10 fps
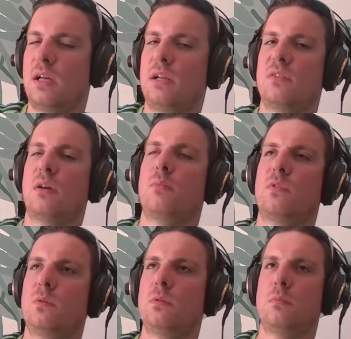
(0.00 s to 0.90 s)
anytime
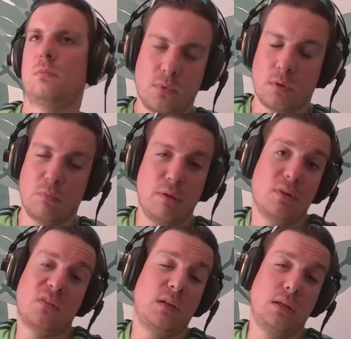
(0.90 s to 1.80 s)
soon. We
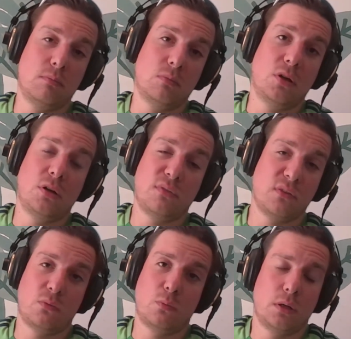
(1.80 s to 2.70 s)
will see. None of
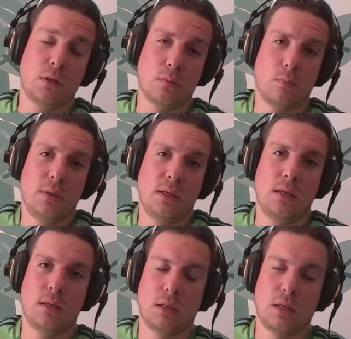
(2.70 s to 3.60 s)
us will
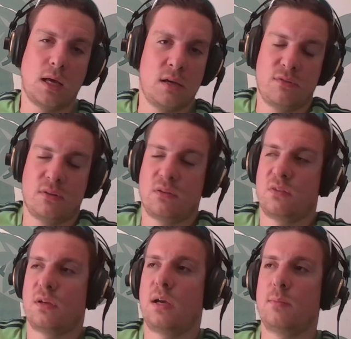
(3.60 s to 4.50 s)
be alive at
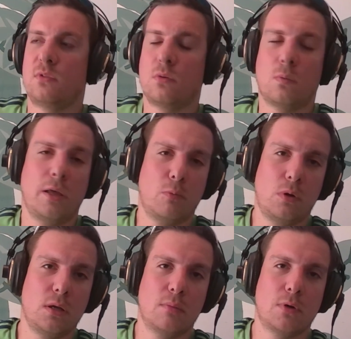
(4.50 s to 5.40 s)
this time, so why
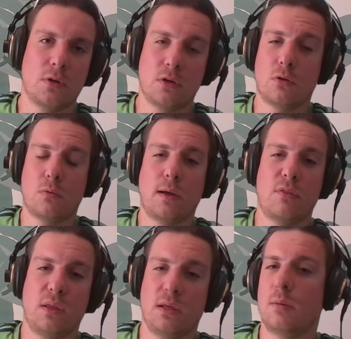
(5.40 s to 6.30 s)
worry about it or why
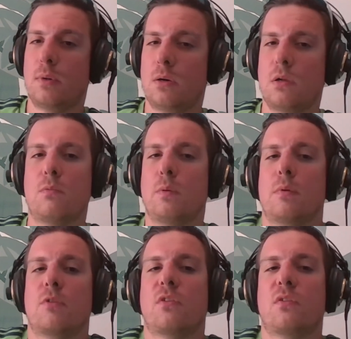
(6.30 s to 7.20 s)
think about it? We
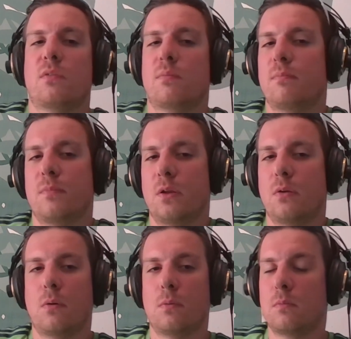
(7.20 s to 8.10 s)
will just, you
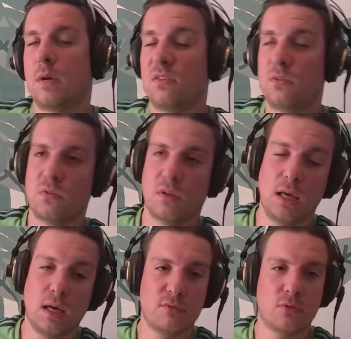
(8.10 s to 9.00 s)
know, as you
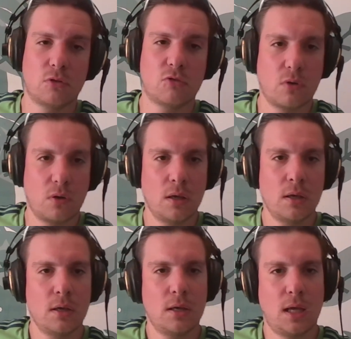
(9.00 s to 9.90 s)
say, have to enjoy
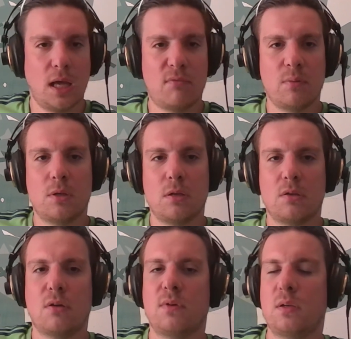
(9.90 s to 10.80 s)
every
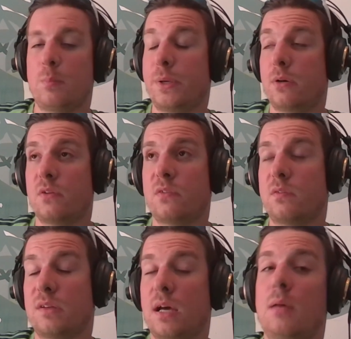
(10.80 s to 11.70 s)
minute of it,
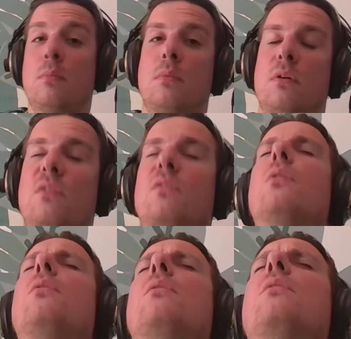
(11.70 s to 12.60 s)
because time is
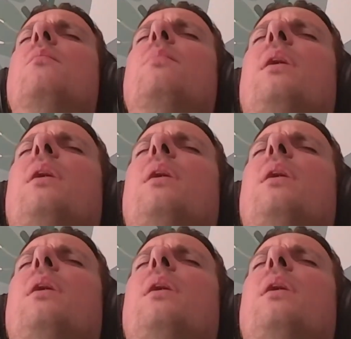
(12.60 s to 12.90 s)
going